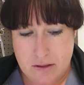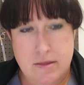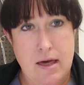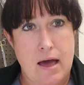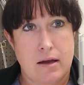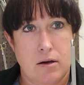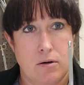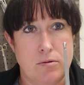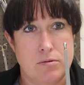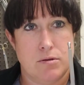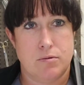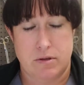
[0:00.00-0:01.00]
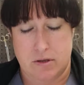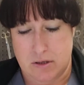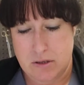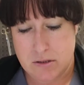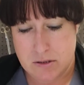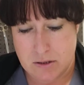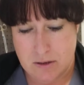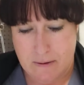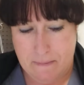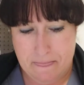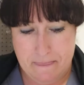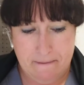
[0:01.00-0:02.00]
that goes with this.
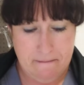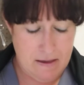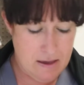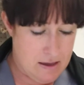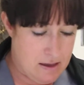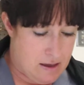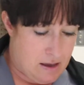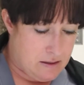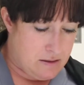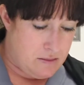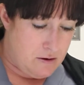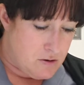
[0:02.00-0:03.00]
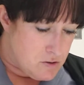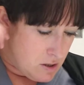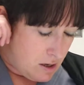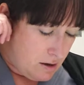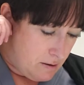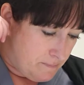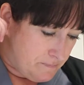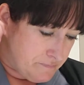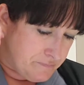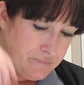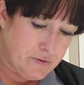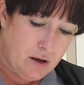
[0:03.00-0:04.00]
And then there's
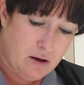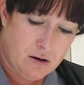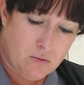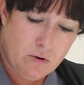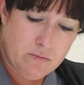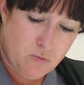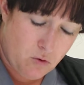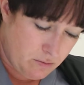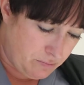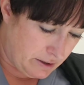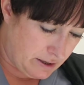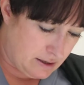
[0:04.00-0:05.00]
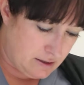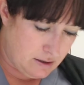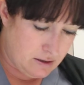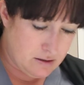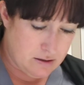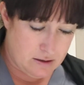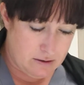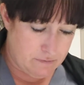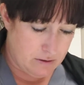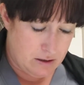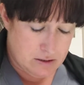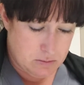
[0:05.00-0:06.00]
one more blade that I
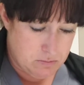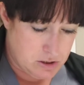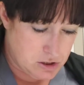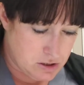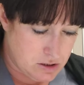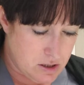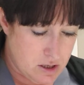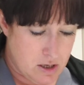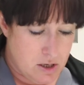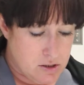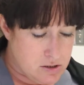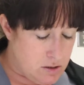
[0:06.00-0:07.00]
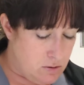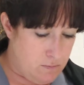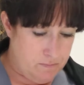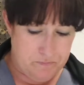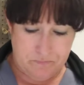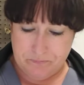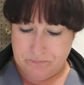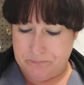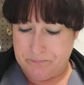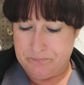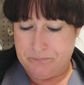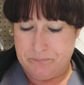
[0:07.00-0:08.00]
forgot to mention. So
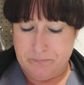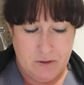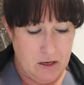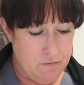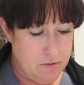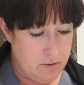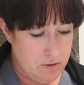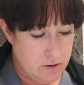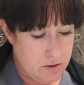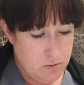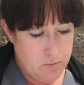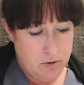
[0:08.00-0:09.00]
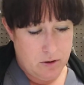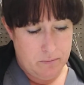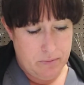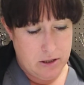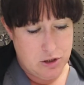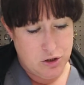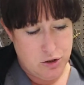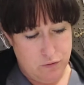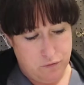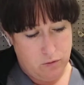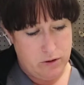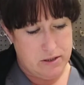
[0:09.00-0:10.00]
if you look in your book on page
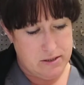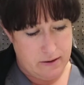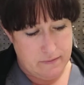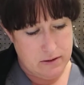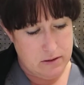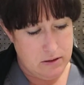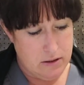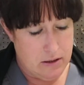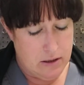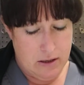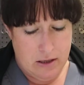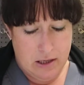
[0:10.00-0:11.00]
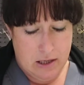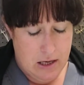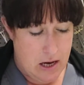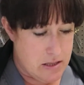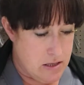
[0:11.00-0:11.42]
247, and